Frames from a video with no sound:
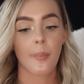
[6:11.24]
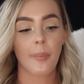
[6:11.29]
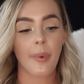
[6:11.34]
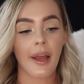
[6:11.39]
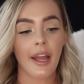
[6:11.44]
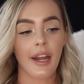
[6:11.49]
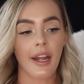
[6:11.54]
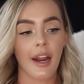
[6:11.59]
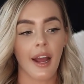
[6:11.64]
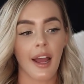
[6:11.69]

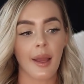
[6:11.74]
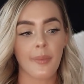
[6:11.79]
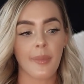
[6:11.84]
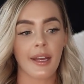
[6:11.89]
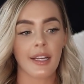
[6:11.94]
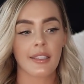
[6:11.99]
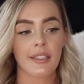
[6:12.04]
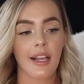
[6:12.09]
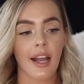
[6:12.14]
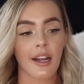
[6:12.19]
but I
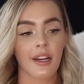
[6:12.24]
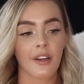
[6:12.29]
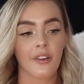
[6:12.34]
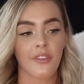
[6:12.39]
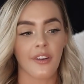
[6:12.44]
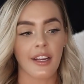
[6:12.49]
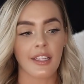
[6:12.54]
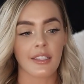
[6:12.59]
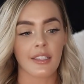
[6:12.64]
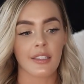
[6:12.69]
make
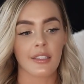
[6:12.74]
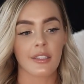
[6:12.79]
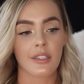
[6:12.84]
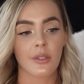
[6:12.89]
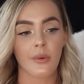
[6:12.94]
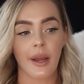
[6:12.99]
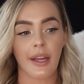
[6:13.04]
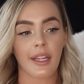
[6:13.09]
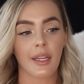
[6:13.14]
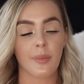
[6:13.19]
sacrifices
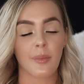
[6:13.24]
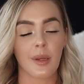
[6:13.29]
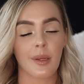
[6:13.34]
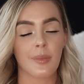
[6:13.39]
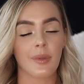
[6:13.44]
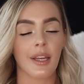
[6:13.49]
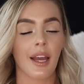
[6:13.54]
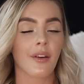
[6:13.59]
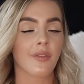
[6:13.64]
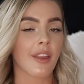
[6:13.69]
so I can
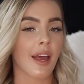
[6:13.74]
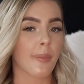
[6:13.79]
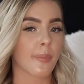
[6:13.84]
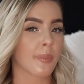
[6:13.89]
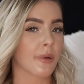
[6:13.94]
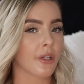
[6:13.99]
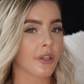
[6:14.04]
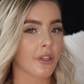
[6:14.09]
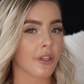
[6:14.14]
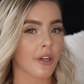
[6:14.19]
maybe have
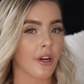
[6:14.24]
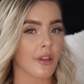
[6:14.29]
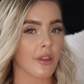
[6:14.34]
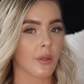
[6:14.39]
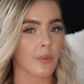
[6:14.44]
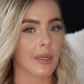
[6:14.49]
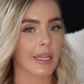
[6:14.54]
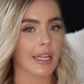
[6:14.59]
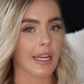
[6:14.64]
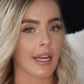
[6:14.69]
that burger
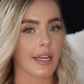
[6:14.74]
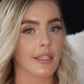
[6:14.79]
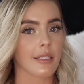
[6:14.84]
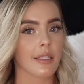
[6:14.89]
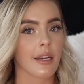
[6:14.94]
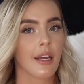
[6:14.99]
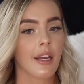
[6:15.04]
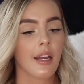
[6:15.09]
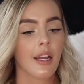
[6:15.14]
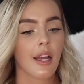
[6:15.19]
on the
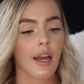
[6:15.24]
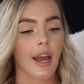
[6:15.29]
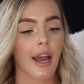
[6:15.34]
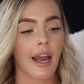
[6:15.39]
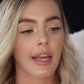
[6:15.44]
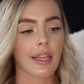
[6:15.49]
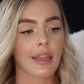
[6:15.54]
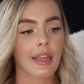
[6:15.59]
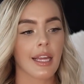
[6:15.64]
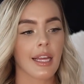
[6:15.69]
weekend.
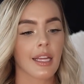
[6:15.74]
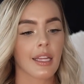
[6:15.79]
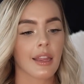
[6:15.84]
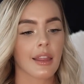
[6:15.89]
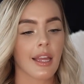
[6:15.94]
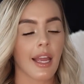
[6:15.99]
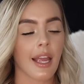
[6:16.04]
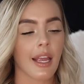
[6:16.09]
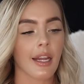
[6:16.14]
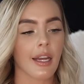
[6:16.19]
I
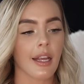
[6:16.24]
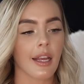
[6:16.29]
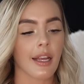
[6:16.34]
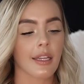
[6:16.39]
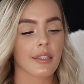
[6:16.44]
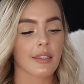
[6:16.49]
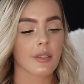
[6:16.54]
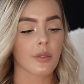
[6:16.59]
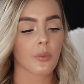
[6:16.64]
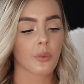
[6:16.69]
think that
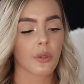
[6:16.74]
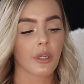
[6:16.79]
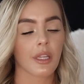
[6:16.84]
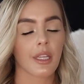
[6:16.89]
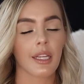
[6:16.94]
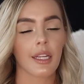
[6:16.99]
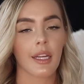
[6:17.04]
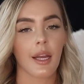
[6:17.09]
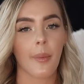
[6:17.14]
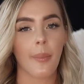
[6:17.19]
it's
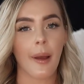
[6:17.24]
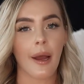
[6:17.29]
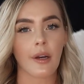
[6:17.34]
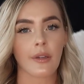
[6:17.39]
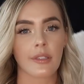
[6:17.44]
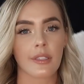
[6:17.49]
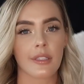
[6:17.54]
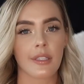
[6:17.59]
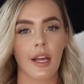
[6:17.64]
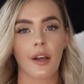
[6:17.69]
really
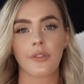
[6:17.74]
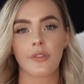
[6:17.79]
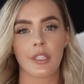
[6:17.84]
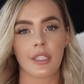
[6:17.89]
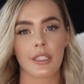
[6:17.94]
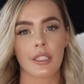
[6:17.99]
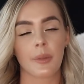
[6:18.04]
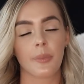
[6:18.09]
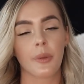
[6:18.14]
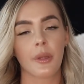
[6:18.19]
about self
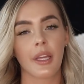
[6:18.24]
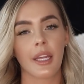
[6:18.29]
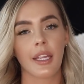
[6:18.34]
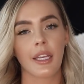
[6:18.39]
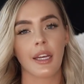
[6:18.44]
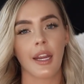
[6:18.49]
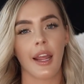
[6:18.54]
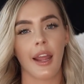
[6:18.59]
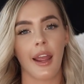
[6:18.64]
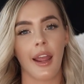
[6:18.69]

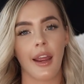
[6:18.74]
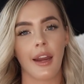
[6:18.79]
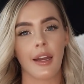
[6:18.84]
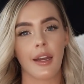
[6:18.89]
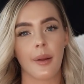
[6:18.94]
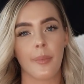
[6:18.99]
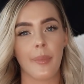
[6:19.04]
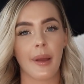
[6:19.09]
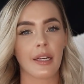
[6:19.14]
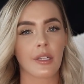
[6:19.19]
discipline
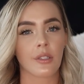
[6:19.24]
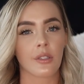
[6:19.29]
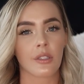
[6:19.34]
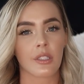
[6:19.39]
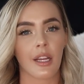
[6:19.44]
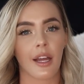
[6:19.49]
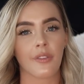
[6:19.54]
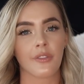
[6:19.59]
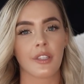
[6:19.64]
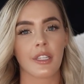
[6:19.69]
and mental
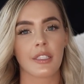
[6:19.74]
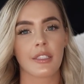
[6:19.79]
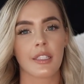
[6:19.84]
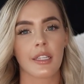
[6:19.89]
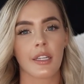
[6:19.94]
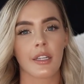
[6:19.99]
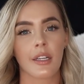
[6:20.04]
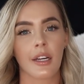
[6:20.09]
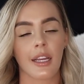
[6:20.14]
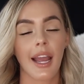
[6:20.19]
toughness
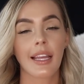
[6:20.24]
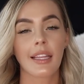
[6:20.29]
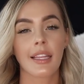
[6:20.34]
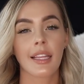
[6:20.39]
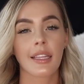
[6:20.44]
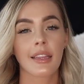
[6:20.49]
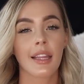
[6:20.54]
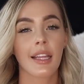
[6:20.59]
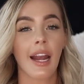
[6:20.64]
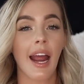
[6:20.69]
here. I
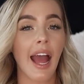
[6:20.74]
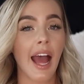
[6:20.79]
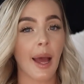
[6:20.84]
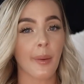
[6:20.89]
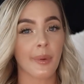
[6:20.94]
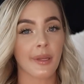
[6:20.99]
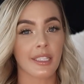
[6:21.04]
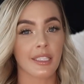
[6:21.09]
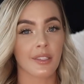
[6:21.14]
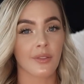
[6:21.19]
think that
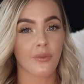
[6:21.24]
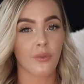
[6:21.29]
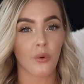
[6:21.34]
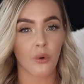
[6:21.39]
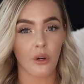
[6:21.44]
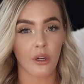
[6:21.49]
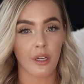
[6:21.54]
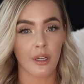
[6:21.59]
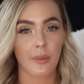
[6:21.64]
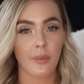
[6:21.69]
habits
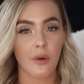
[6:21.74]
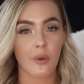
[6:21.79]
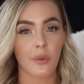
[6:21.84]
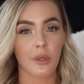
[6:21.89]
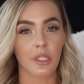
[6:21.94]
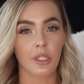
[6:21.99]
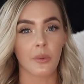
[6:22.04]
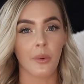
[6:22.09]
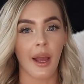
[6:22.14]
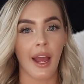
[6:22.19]
form
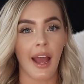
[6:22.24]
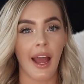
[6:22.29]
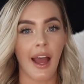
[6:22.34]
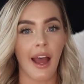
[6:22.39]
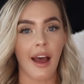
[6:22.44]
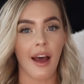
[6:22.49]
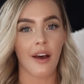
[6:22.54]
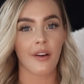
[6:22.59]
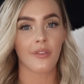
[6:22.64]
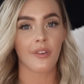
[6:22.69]
when you
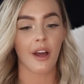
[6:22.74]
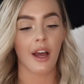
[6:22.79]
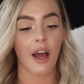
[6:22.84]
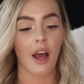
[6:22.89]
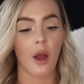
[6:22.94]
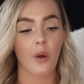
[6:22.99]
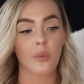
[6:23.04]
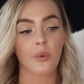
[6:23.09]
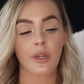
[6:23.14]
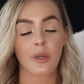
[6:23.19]
have
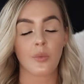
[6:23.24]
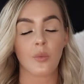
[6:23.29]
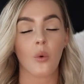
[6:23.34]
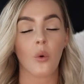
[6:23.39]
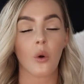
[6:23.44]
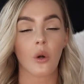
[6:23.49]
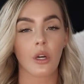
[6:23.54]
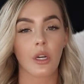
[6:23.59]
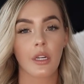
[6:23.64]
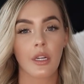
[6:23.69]
a
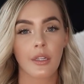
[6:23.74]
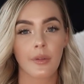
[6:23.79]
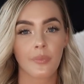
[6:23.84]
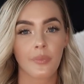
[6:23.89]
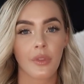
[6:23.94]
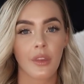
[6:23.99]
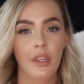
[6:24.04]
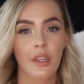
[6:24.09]
reward.